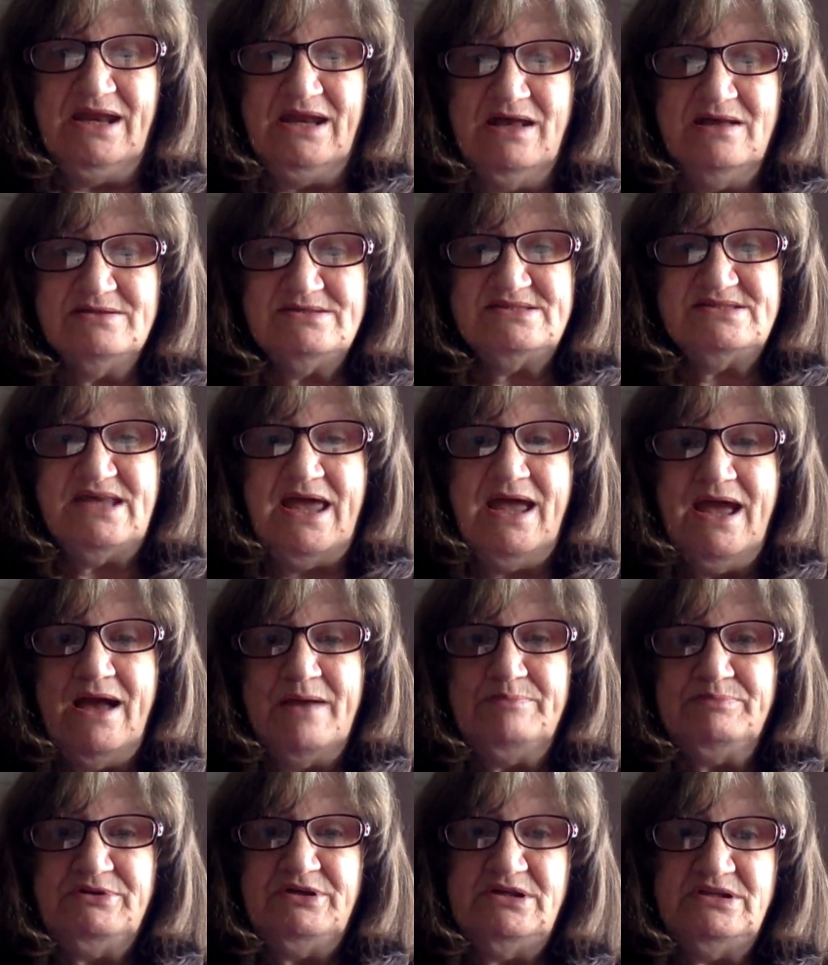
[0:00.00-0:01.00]
I'll say
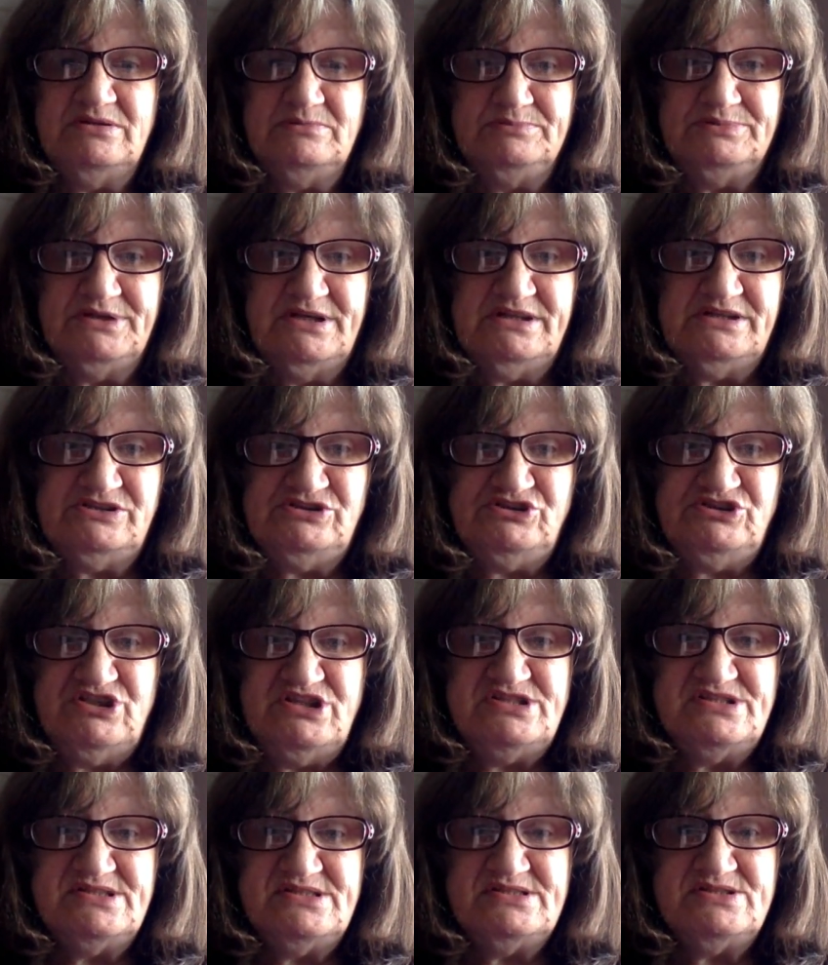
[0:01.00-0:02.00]
I plead the blood of
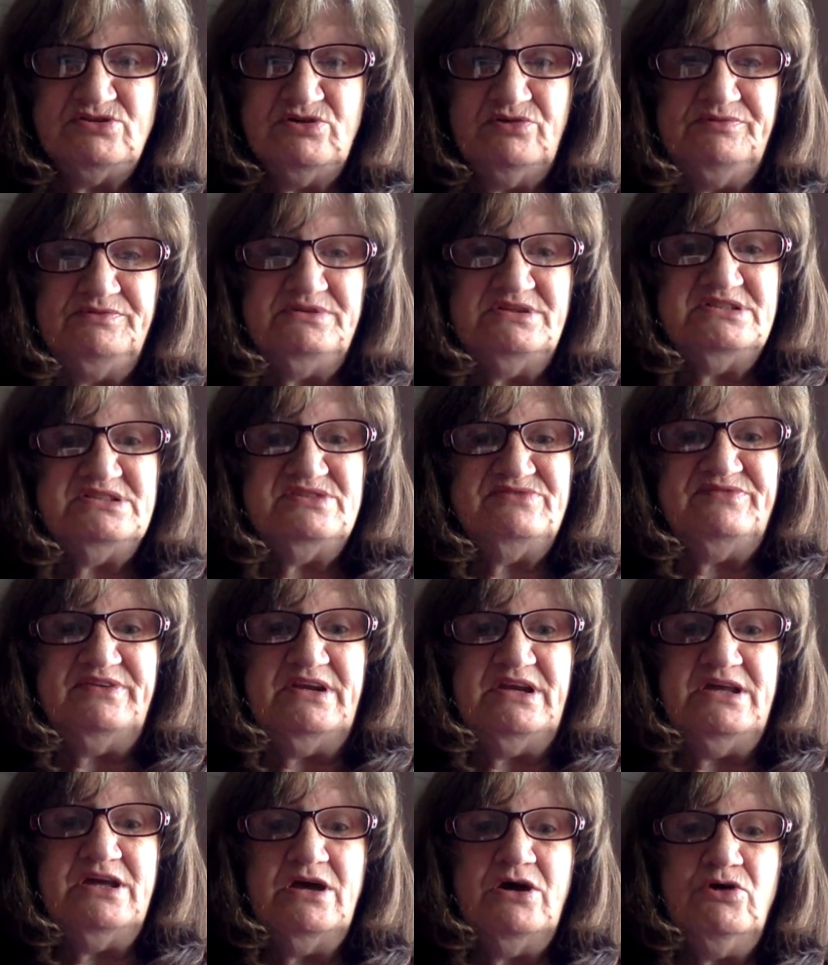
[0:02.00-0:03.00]
Jesus over this
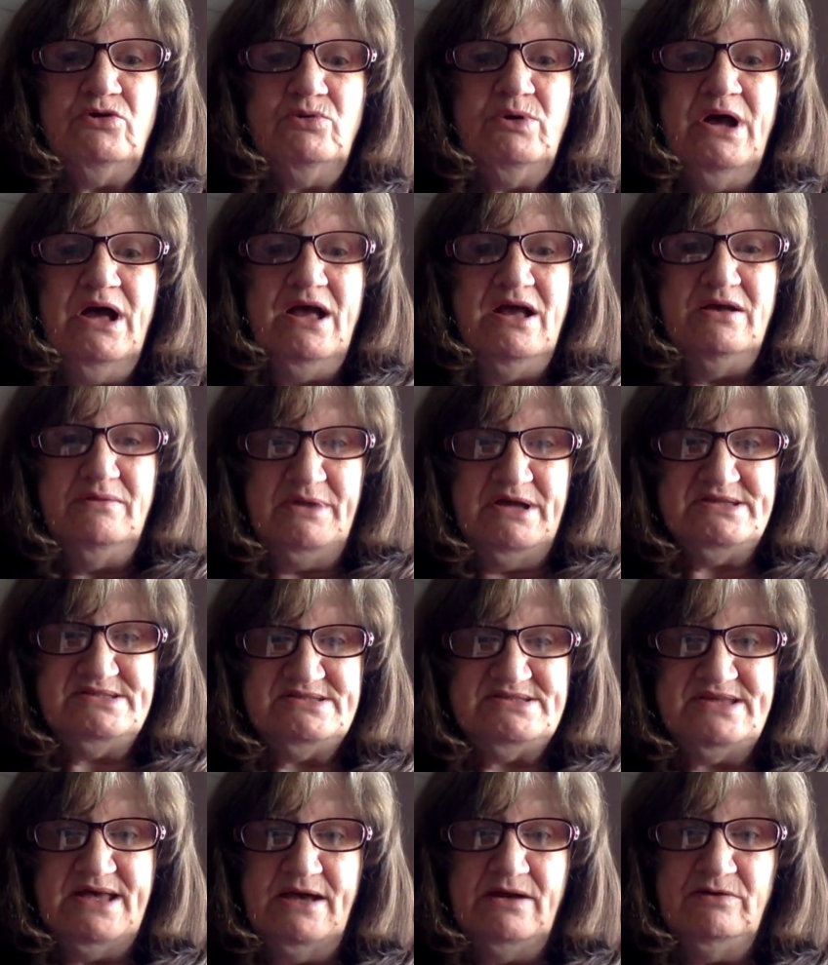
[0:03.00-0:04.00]
video,
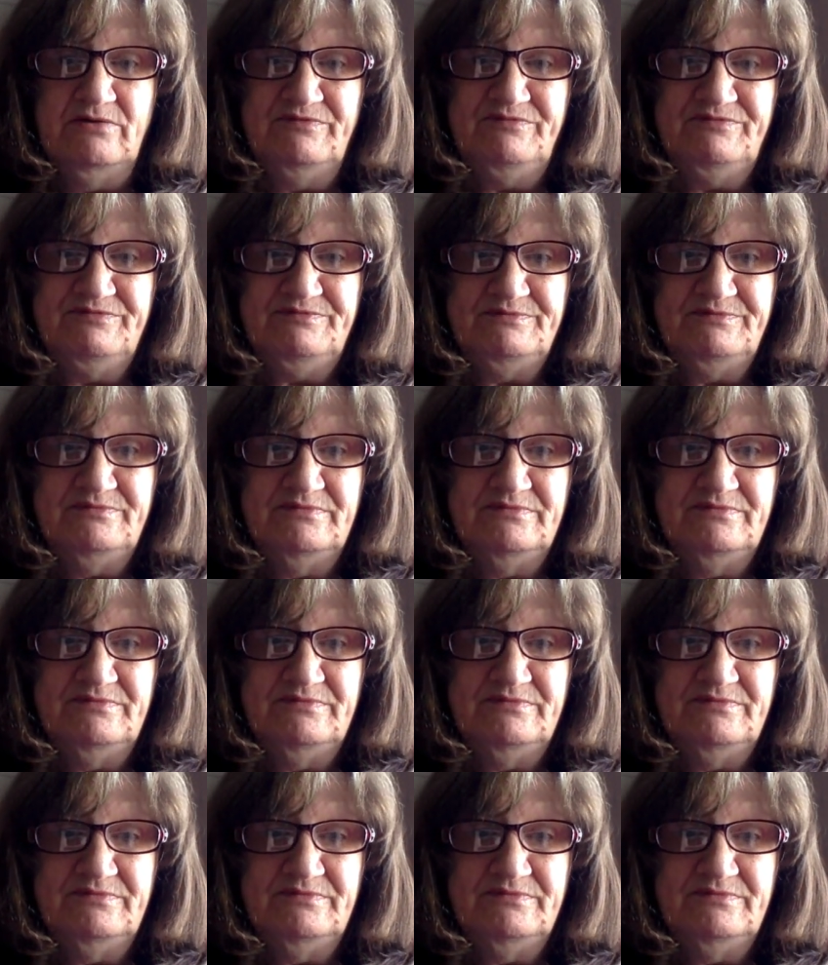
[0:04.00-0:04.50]
myself,